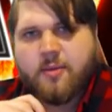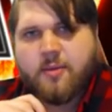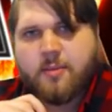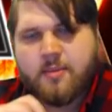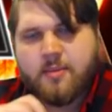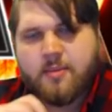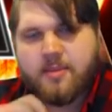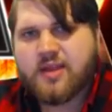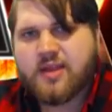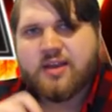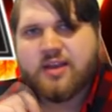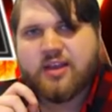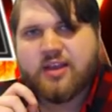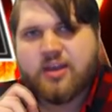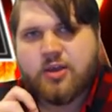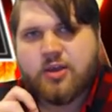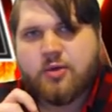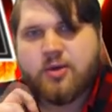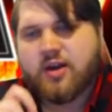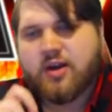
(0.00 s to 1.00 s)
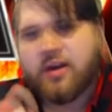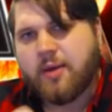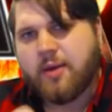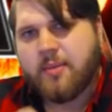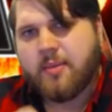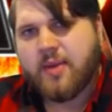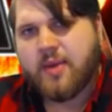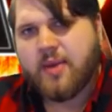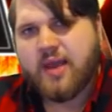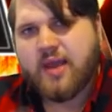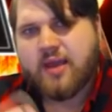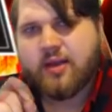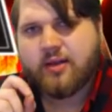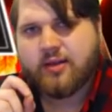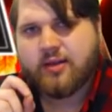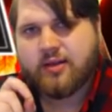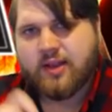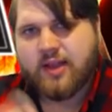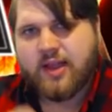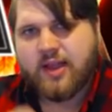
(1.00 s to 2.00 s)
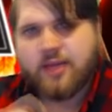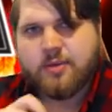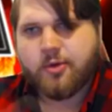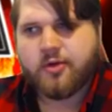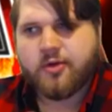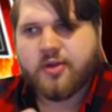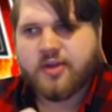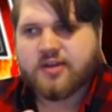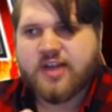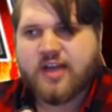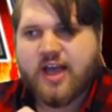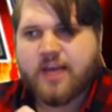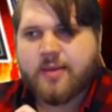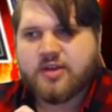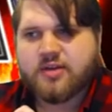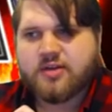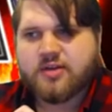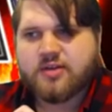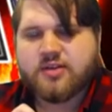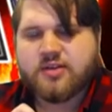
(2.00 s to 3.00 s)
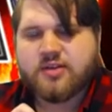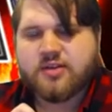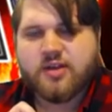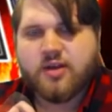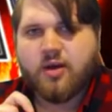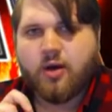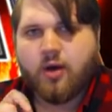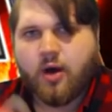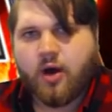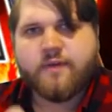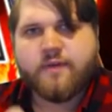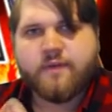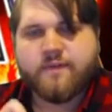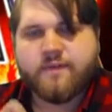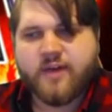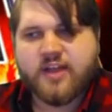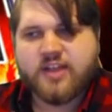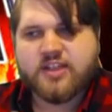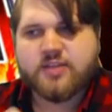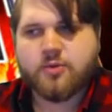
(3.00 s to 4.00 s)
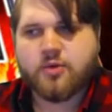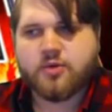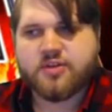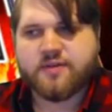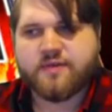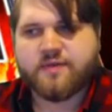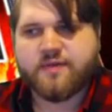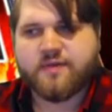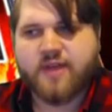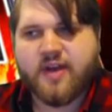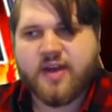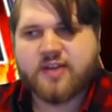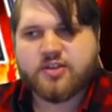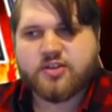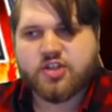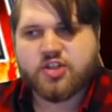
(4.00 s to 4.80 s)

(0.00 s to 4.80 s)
Meaning, you cannot make Lady Brilliant Diamond off of Phantom Core's effect,